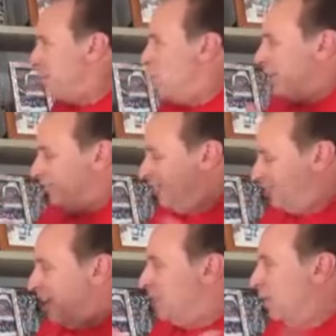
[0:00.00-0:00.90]
But what is
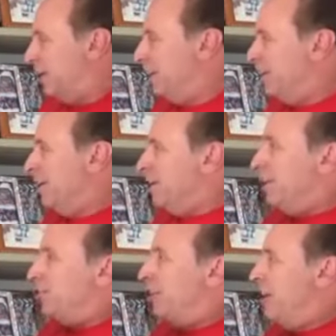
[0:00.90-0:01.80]
this anyway?
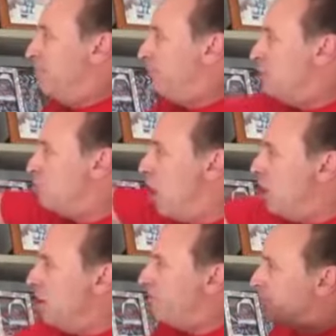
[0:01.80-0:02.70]
Is it an empty
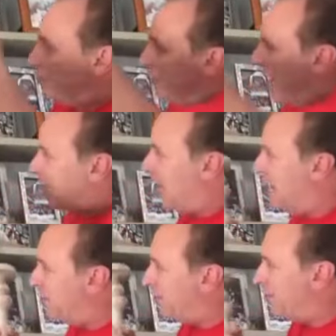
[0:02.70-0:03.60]
rung from the
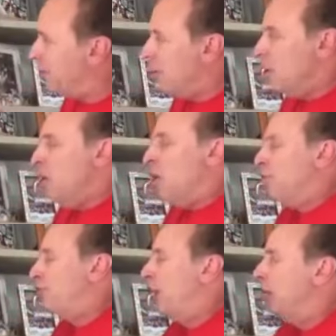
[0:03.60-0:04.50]
staircase?
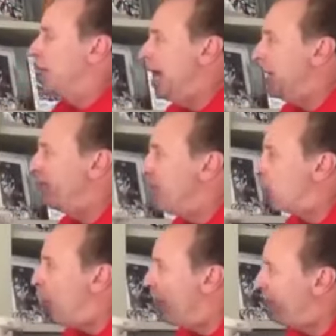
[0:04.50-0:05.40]
Or is it a leg from
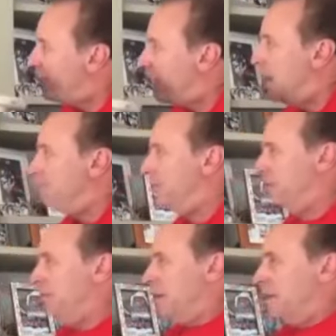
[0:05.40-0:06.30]
a coffee table?
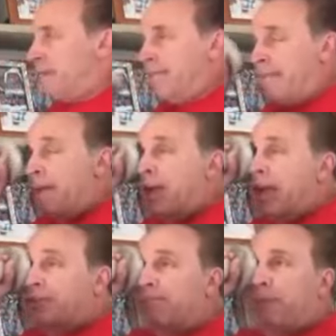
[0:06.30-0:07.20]
Maybe
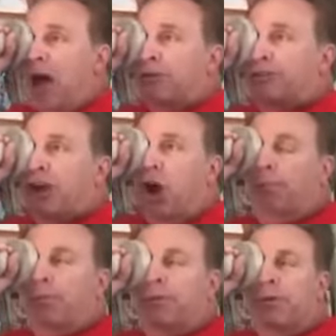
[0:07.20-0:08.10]
it's a
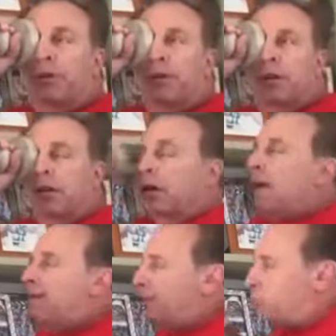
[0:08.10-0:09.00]
periscope.
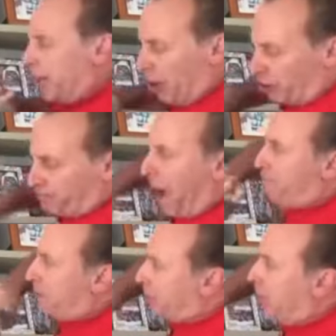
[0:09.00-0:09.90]
Maybe it's one of those
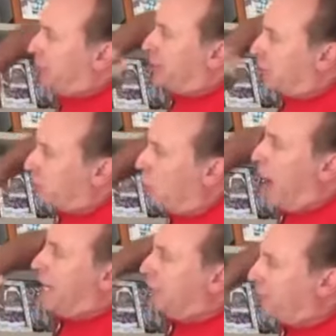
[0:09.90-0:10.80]
puppet things that the
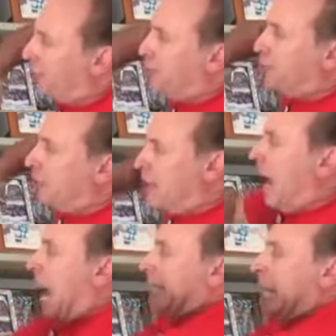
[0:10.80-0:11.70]
waiters use.
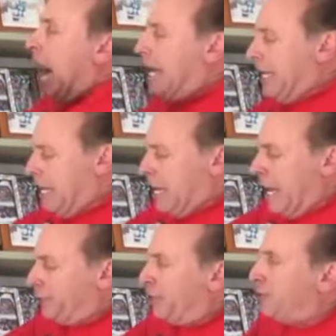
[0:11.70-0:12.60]
I got it.
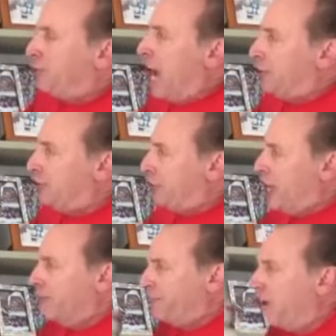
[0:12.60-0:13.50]
It's a chest
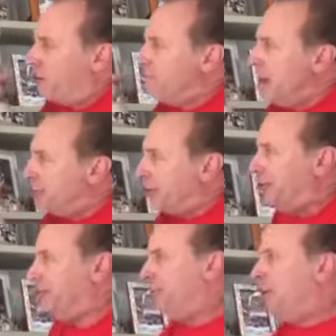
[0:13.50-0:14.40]
thing for a midget.